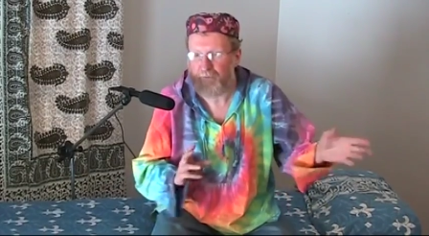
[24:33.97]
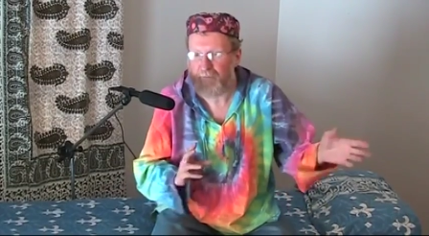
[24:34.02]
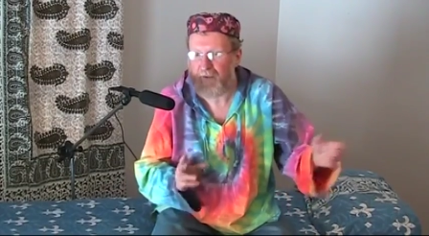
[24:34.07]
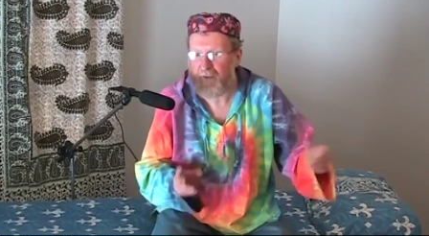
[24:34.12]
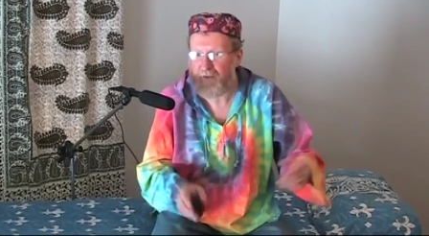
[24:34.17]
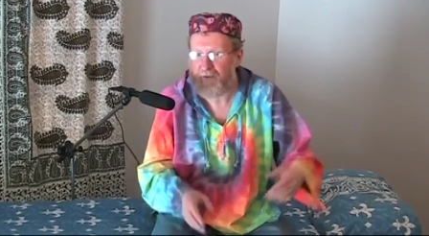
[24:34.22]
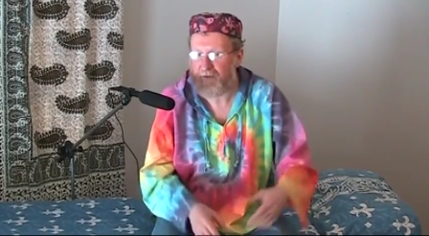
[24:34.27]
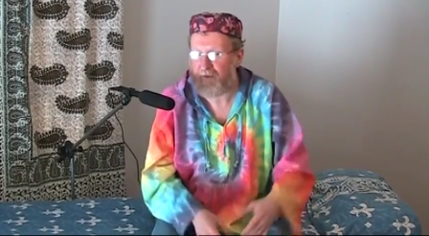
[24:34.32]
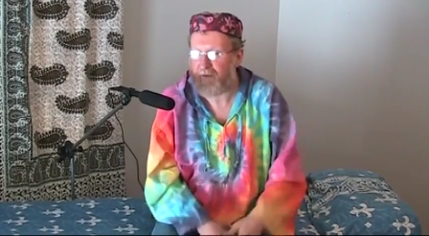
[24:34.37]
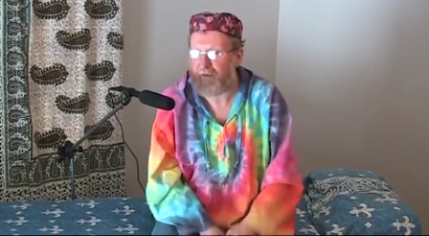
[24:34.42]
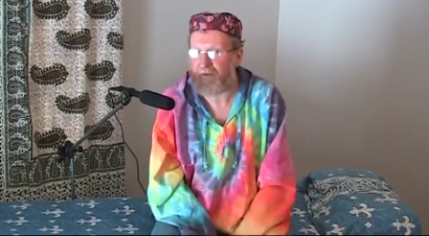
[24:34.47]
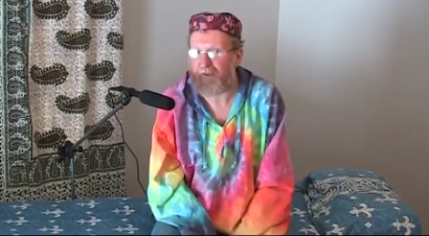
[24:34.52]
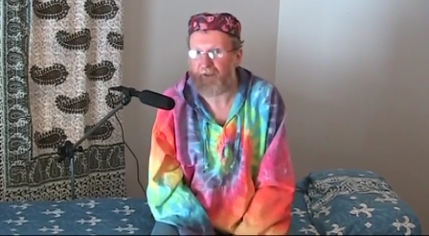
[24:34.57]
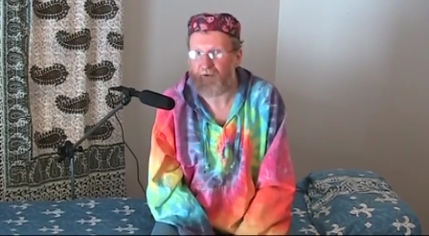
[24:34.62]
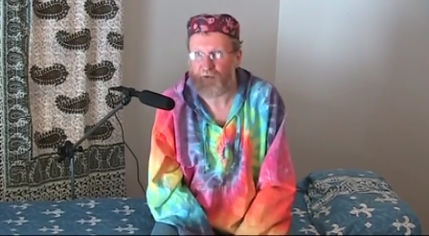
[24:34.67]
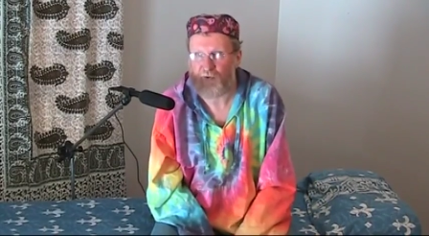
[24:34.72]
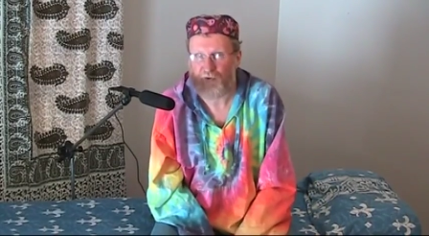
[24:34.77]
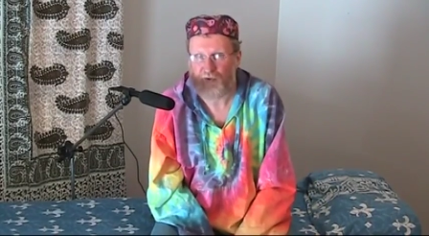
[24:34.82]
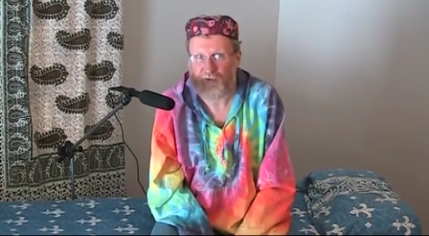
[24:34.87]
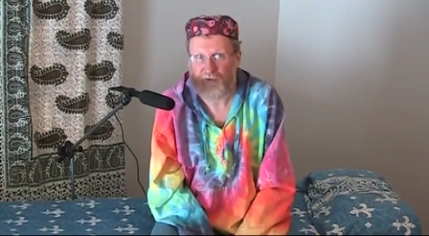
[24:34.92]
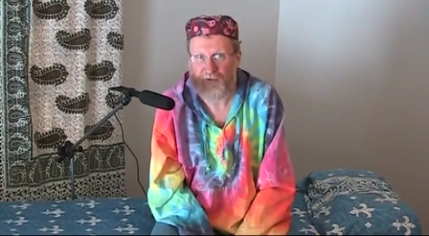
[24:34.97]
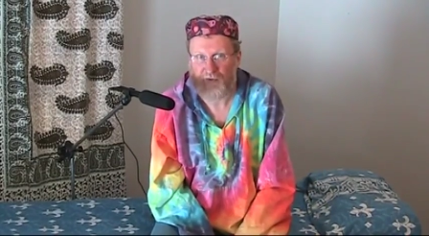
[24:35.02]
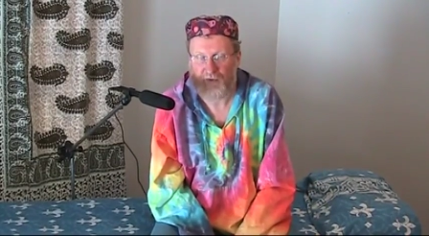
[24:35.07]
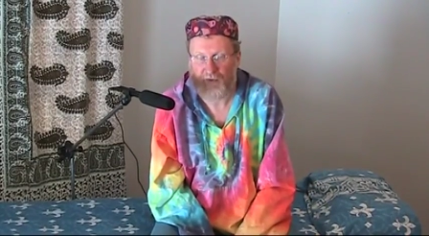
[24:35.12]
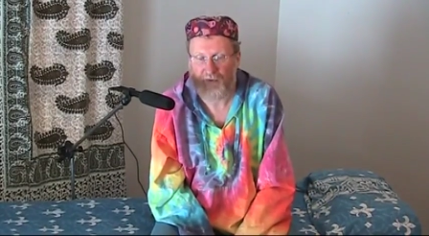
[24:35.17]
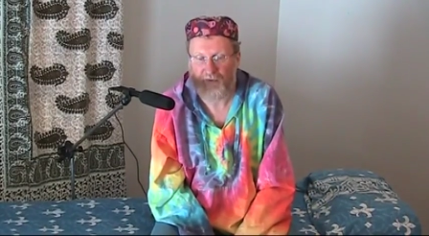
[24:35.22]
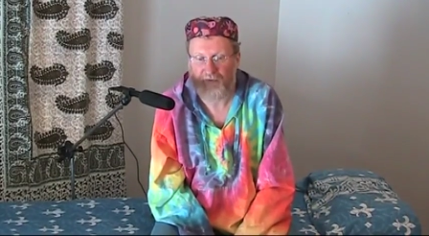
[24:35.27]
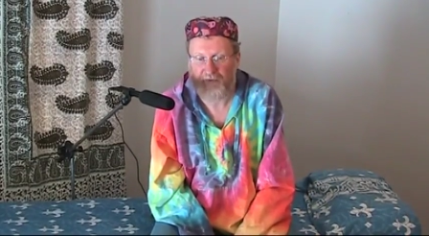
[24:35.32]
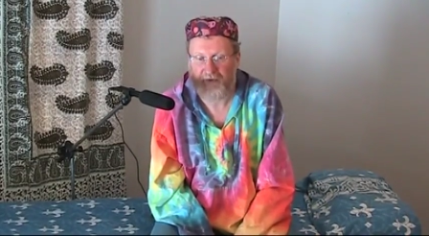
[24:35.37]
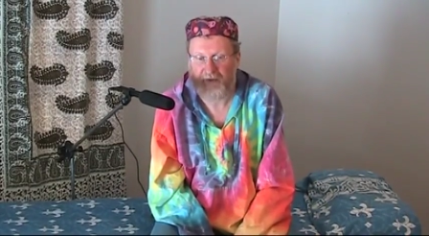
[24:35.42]
beings in the nature. So
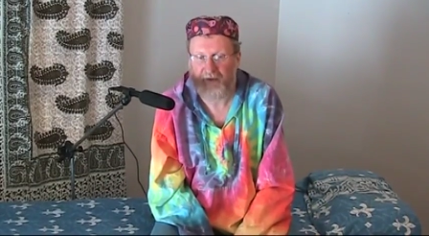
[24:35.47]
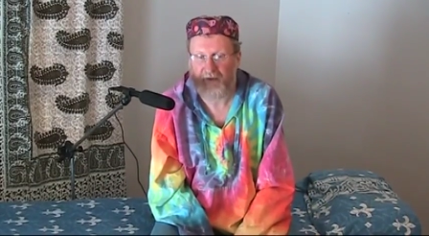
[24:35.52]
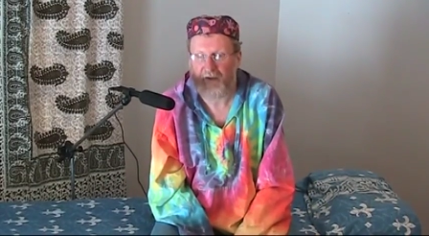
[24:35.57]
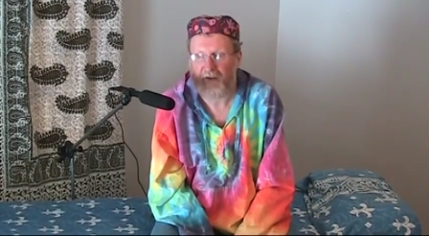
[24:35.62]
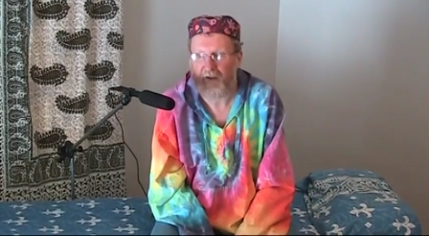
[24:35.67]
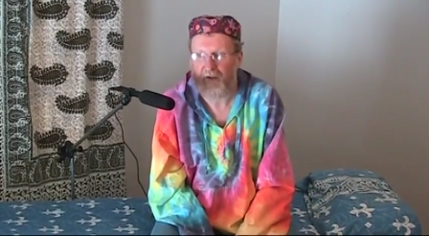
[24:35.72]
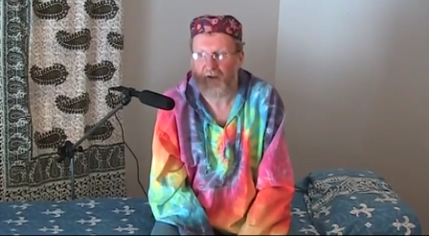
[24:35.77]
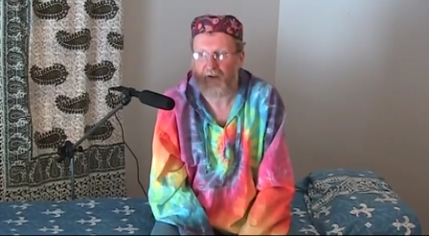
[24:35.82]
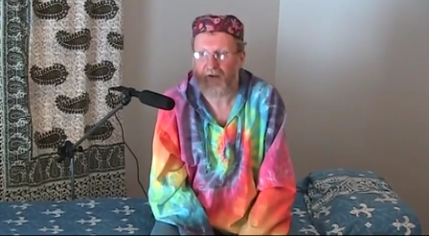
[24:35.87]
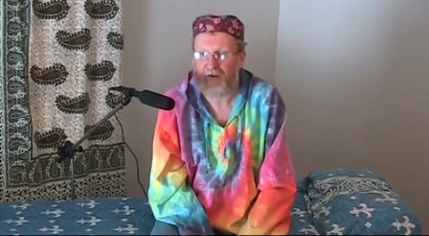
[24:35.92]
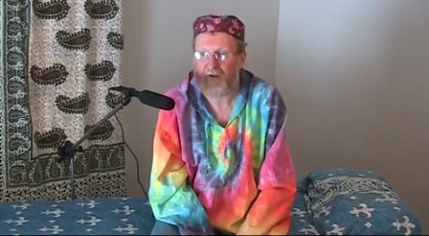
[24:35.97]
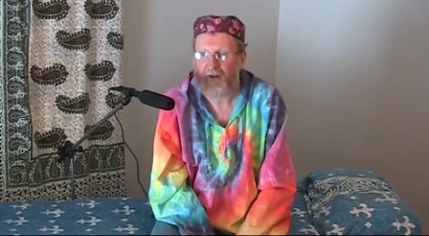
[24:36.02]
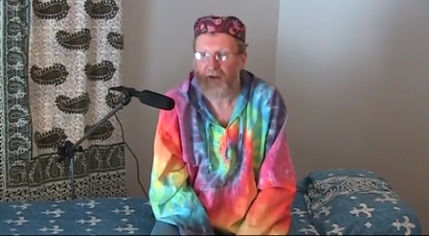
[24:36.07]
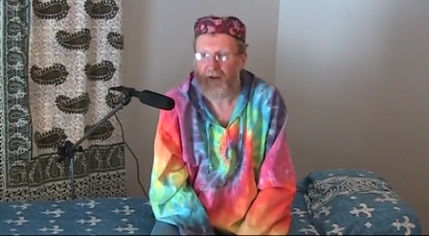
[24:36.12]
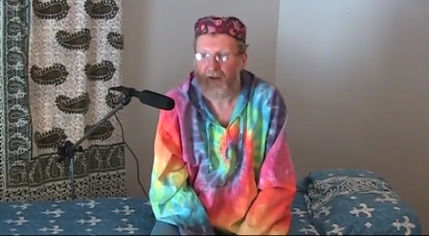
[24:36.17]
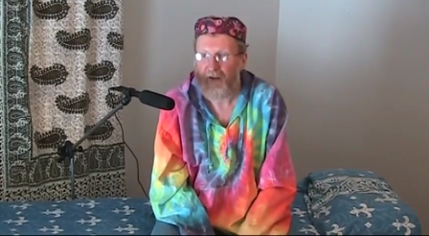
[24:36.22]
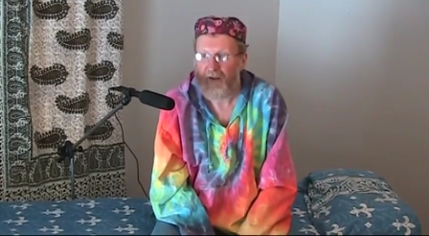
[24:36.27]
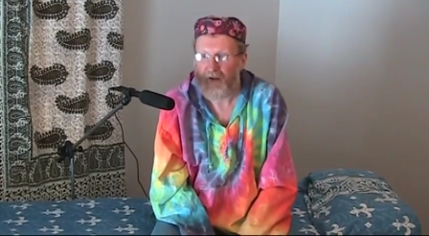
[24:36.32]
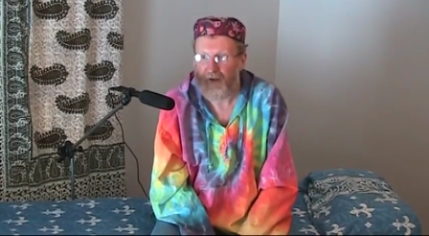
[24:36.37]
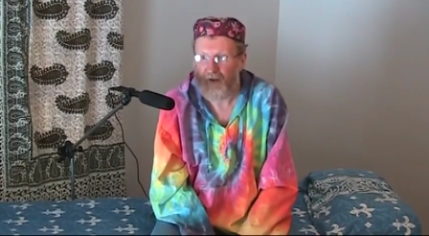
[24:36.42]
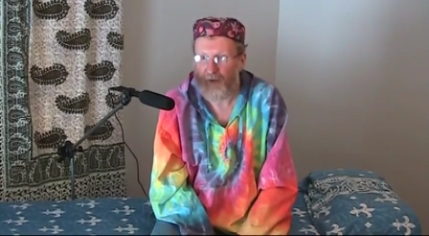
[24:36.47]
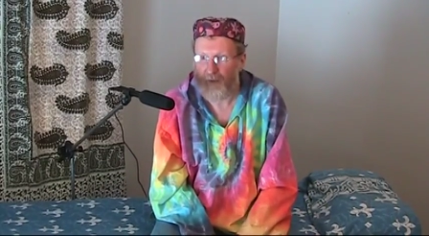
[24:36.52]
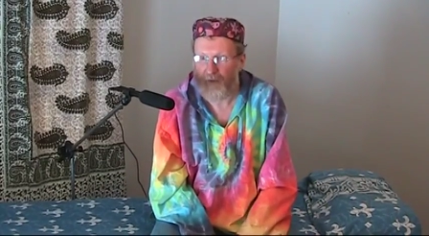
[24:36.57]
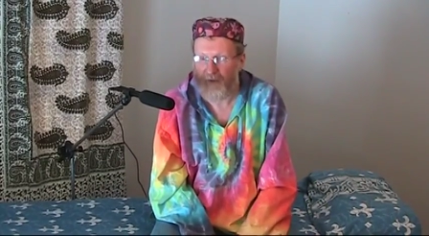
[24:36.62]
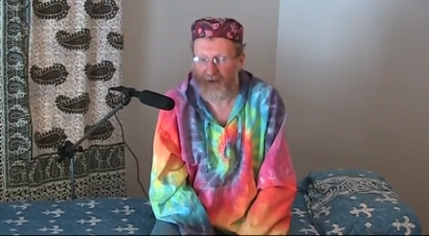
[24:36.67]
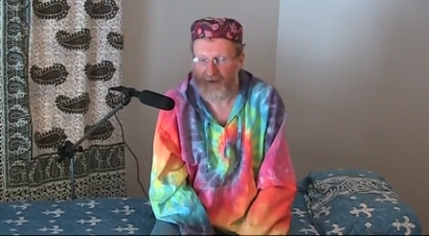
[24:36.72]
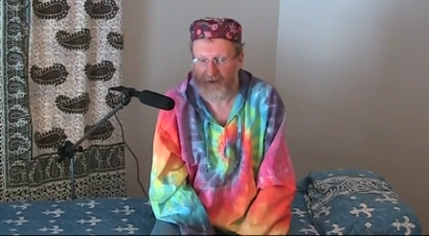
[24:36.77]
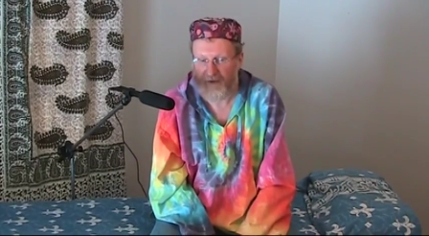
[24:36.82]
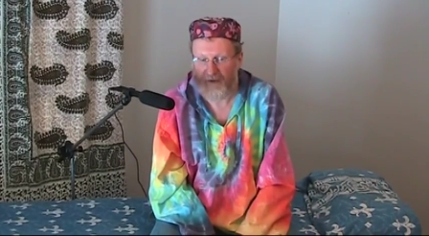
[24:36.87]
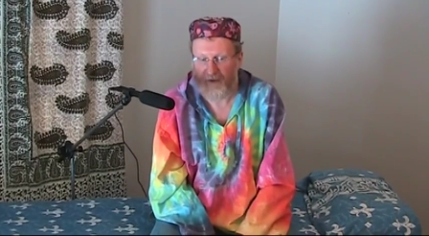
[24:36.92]
they are the
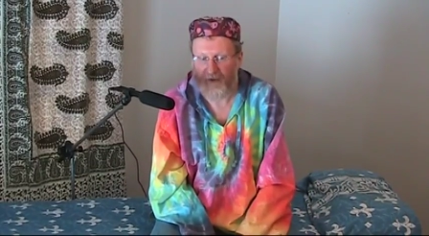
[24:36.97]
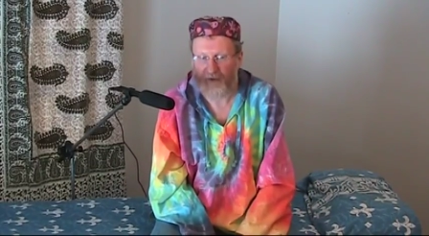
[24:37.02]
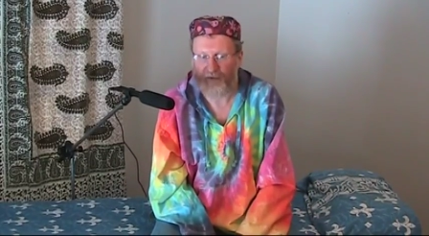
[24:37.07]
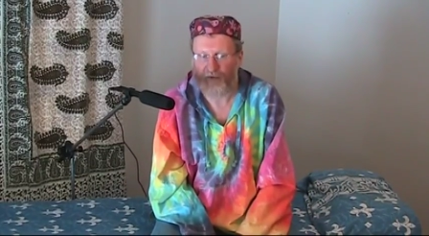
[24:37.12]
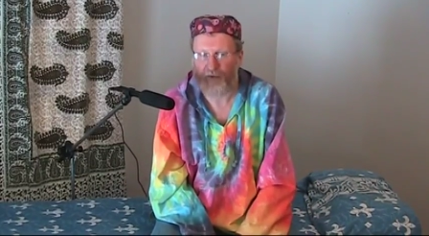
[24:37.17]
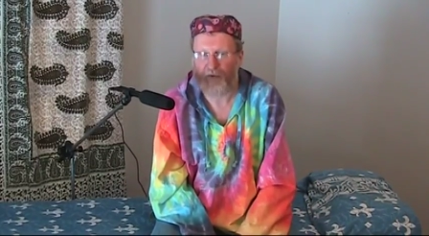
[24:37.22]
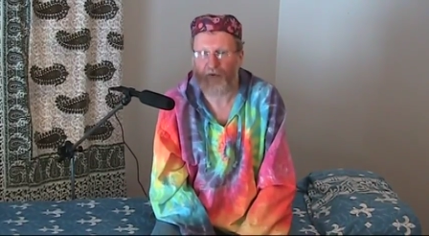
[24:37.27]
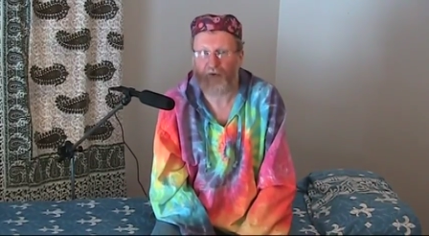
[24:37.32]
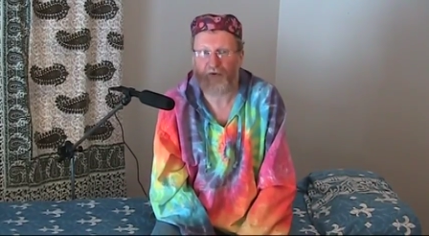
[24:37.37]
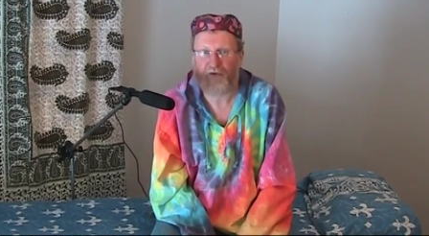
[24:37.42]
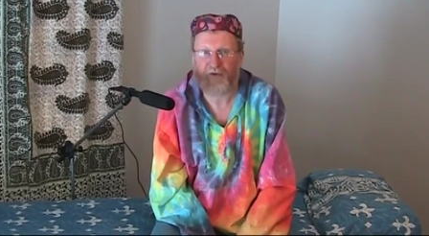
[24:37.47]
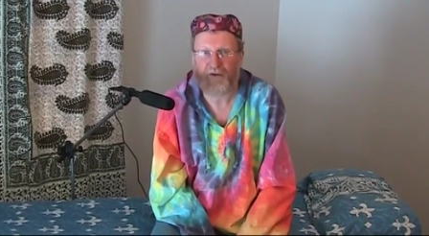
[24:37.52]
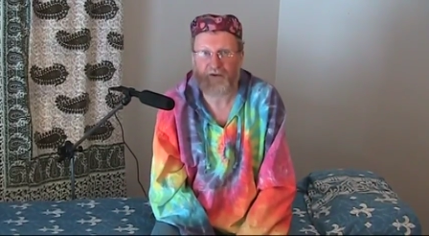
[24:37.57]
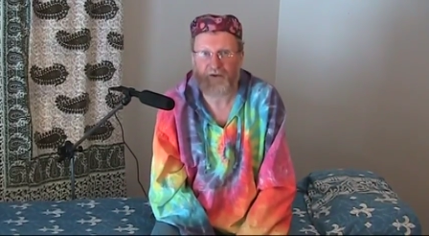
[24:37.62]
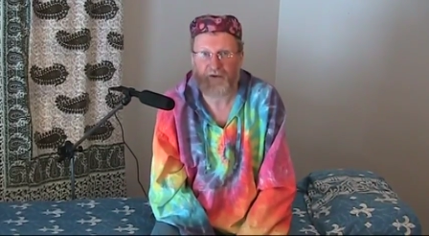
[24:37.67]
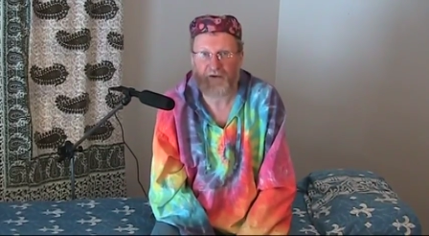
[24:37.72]
ones that control the,